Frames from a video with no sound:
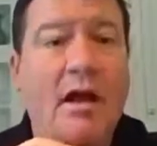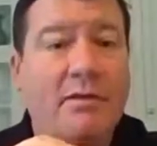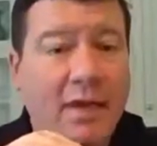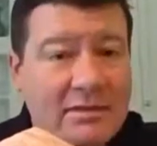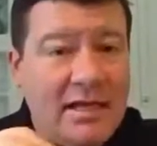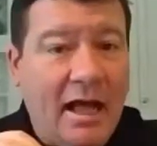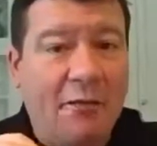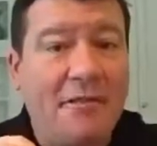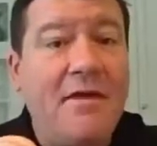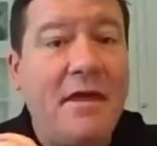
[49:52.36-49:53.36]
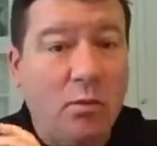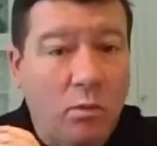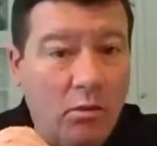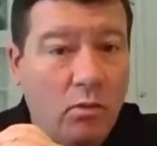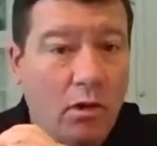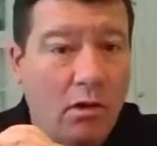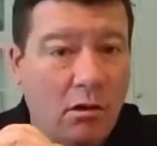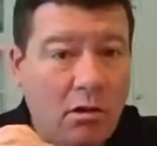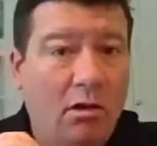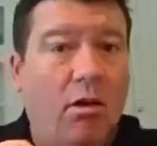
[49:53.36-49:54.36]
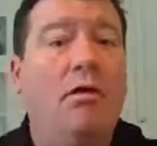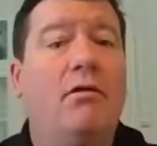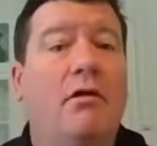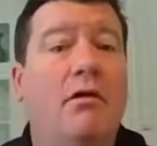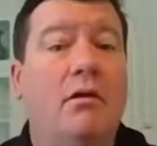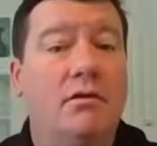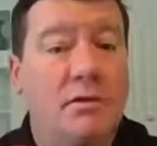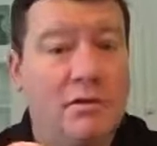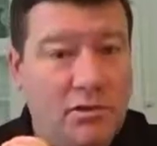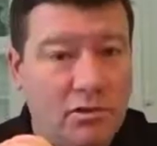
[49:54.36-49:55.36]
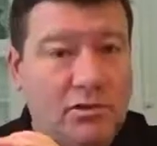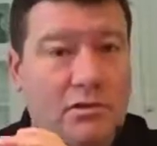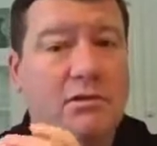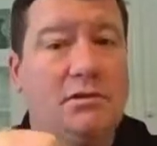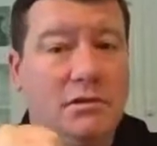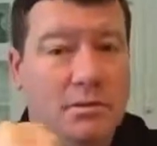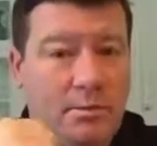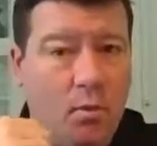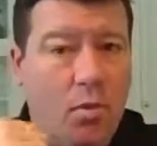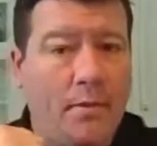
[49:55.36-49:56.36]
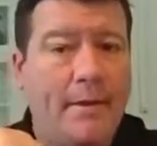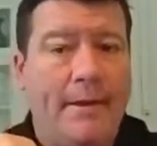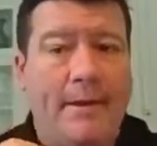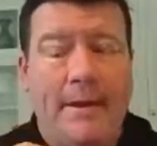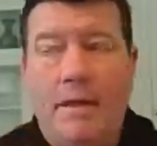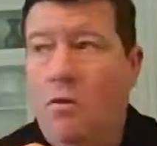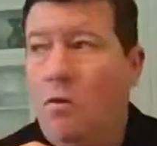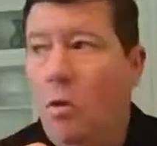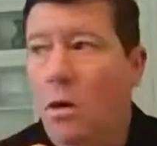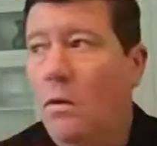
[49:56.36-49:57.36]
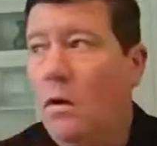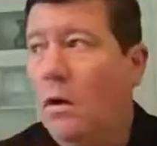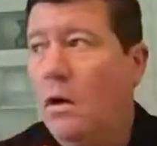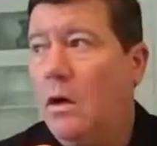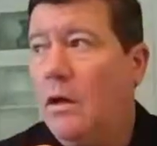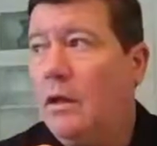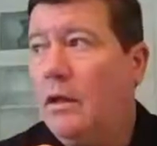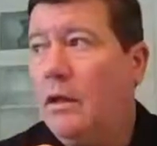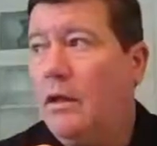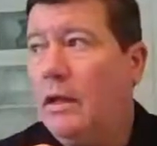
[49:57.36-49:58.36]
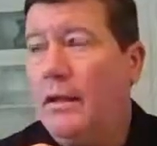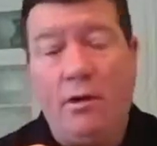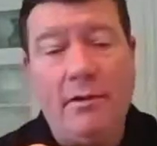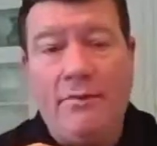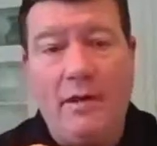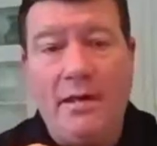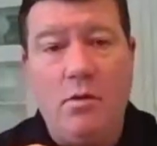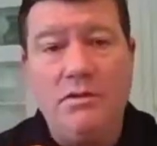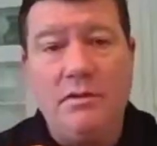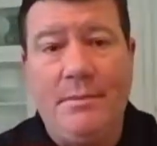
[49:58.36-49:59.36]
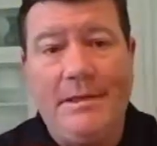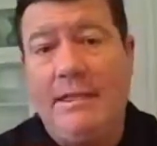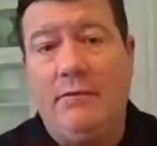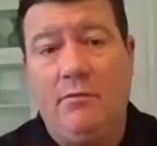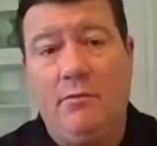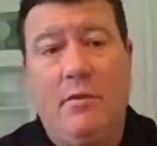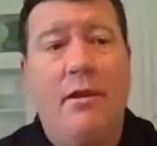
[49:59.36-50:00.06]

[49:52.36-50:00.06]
That's how thin we were. Yeah. Surgeons to support. Yeah. Well, uh, it turned out that he was the best ever.